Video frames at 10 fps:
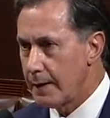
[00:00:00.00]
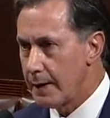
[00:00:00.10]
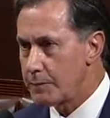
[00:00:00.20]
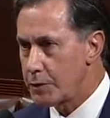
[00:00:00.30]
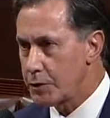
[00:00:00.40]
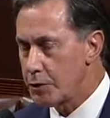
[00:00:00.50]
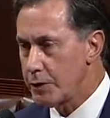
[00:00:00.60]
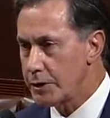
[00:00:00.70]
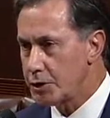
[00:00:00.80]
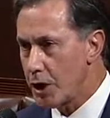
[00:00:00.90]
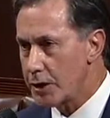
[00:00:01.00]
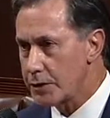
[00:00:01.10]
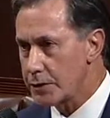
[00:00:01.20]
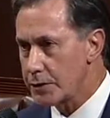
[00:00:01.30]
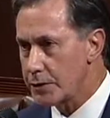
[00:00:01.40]
in pursuing
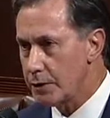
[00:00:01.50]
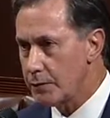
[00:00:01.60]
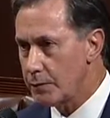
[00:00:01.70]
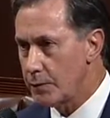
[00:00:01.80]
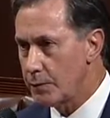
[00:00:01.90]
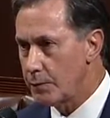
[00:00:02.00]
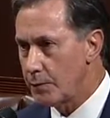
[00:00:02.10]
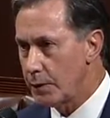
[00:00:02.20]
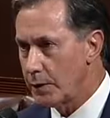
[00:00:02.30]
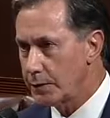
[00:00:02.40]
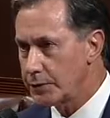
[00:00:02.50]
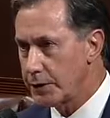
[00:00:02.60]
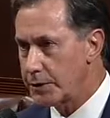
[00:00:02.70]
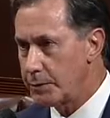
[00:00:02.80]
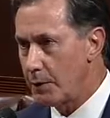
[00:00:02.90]
justice through
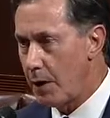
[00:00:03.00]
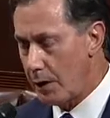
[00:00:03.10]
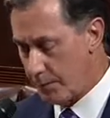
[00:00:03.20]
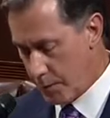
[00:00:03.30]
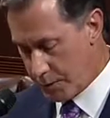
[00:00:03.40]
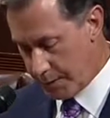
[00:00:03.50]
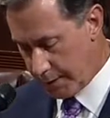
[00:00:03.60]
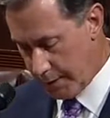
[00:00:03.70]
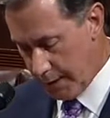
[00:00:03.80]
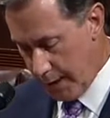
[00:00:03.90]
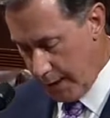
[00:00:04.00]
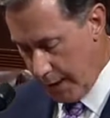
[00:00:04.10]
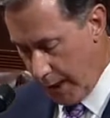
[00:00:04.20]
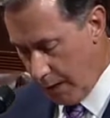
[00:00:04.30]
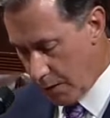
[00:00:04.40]
sensible law enforcement.
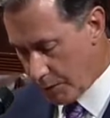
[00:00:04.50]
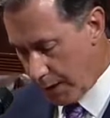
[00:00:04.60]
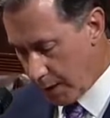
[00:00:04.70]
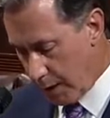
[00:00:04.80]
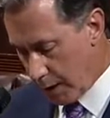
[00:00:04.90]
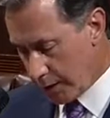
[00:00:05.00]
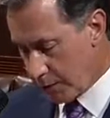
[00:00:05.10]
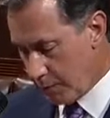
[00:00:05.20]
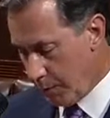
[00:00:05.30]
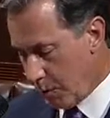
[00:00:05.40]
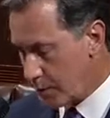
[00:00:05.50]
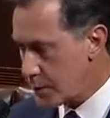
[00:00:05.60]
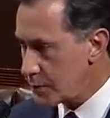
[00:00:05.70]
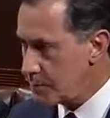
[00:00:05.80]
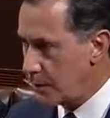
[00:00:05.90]
I urge my colleagues to oppose
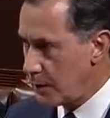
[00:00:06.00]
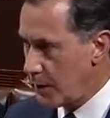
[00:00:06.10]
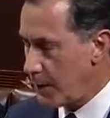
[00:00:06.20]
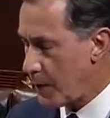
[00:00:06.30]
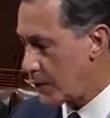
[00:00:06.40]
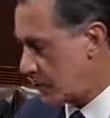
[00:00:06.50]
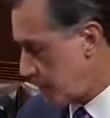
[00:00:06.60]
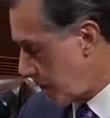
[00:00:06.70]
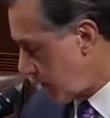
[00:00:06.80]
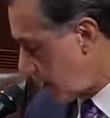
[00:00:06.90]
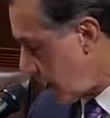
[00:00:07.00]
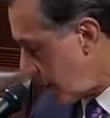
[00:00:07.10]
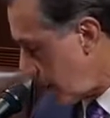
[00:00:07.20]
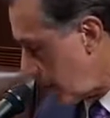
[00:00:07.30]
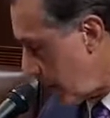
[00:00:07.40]
this bill, and I
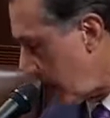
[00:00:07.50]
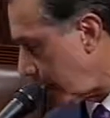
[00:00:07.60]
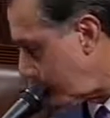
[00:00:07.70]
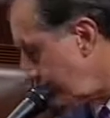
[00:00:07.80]
yield back.